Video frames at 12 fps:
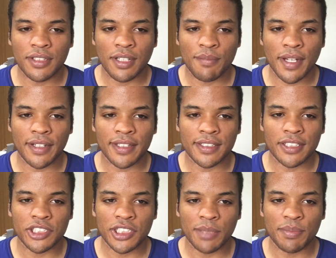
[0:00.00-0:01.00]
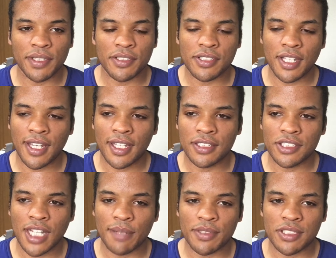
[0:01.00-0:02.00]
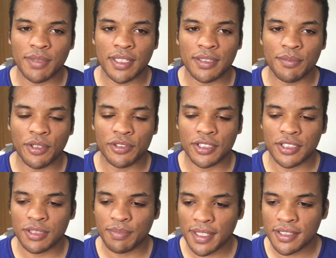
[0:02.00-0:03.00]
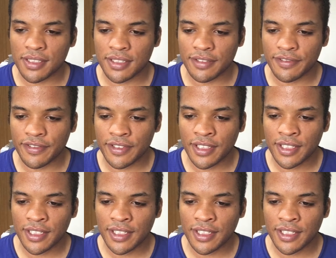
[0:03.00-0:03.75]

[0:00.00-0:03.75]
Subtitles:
American, the cheapest. And Japanese meat, the most expensive.